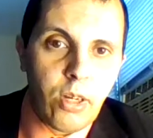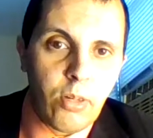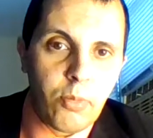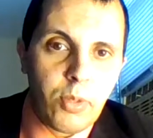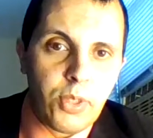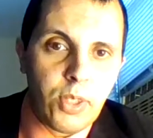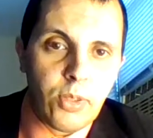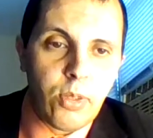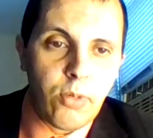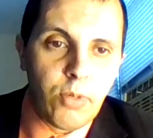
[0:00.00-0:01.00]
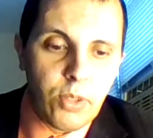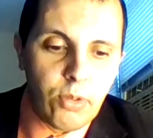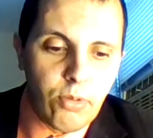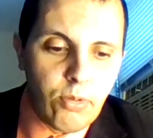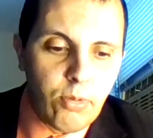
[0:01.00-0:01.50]
Committee is going
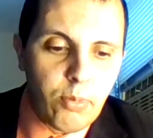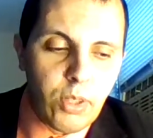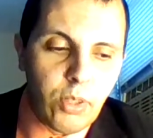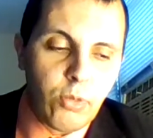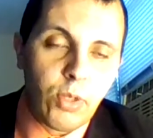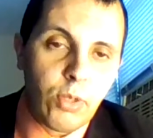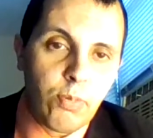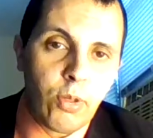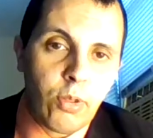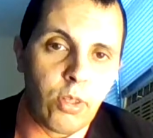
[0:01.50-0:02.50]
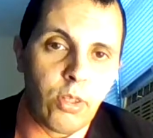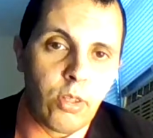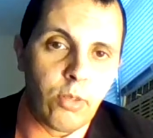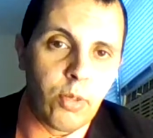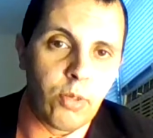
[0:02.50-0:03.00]
through, because we spoke
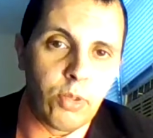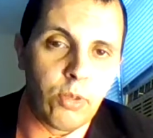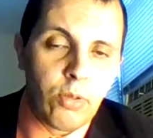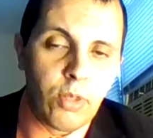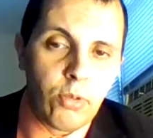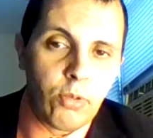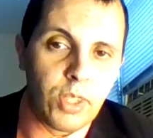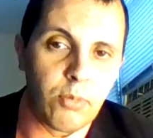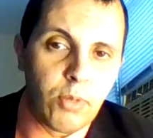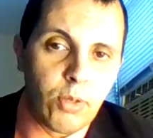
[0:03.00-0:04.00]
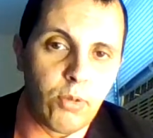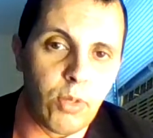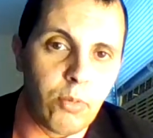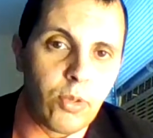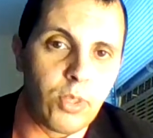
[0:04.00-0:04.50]
about 32 teams
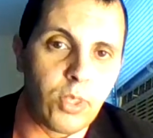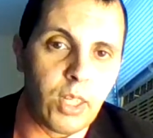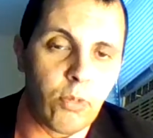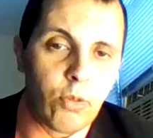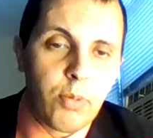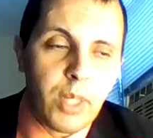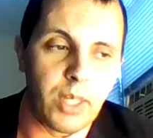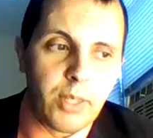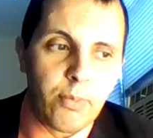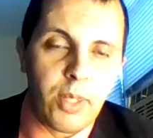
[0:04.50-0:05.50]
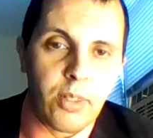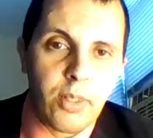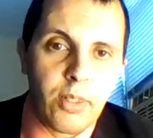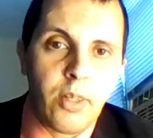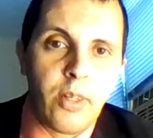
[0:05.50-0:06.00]
tournaments that could be
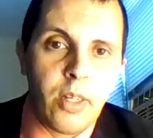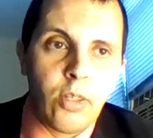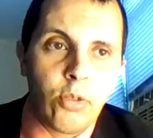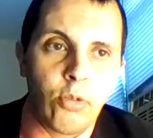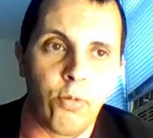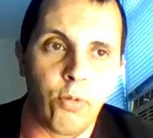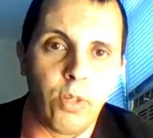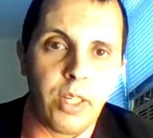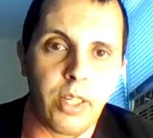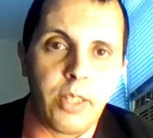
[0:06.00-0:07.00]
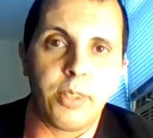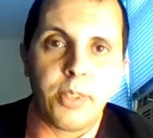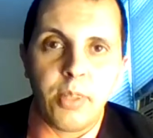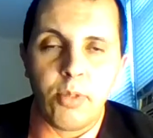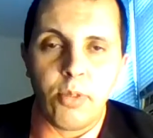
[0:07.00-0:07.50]
expanded to 48
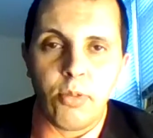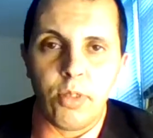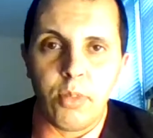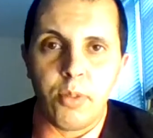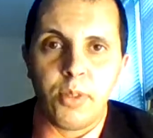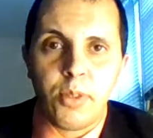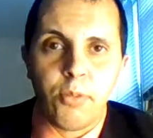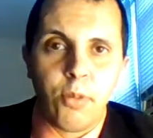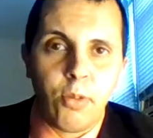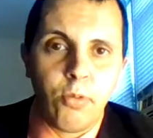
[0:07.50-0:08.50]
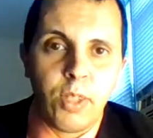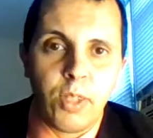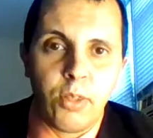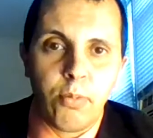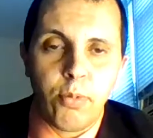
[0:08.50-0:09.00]
teams tournaments
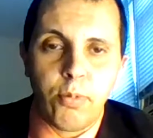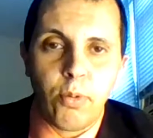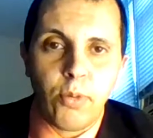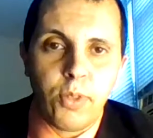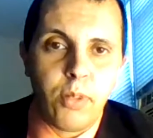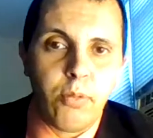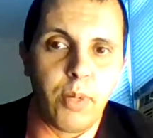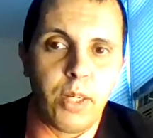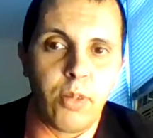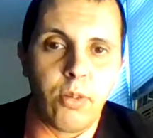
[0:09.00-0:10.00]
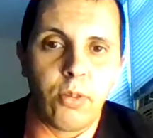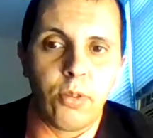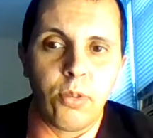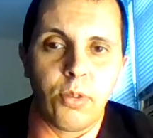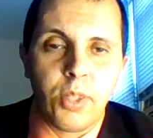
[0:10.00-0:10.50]
following the proposal by all
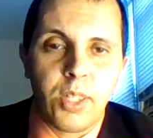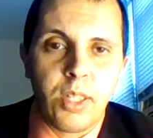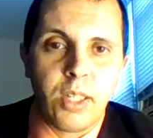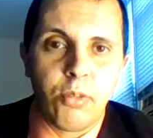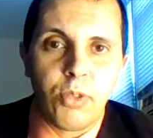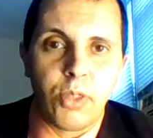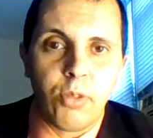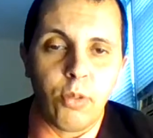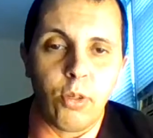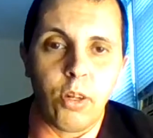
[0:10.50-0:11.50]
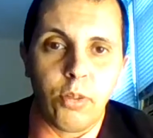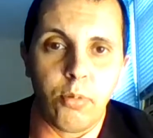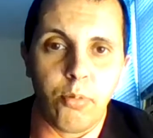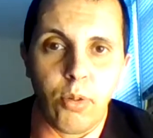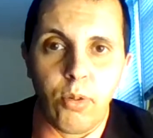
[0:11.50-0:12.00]
the 10 countries of the
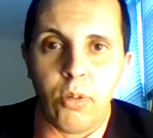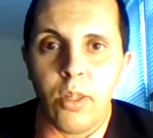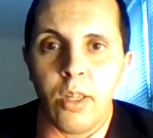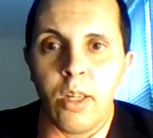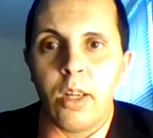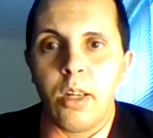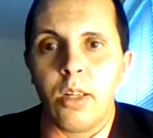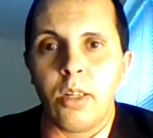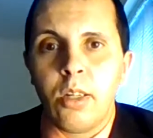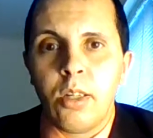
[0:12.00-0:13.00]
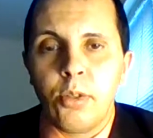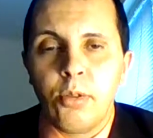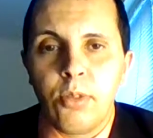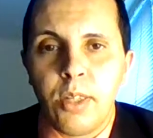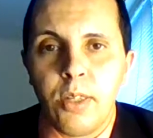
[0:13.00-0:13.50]
Common Ball
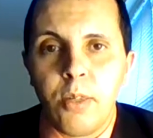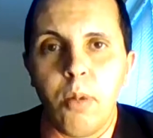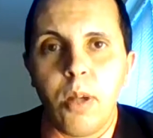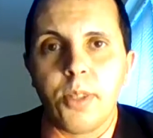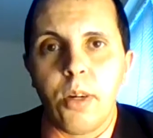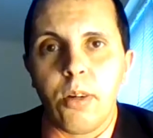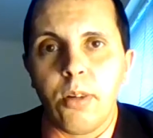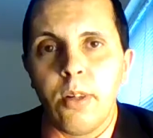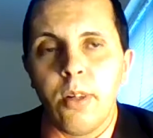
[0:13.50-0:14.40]
today in Moscow.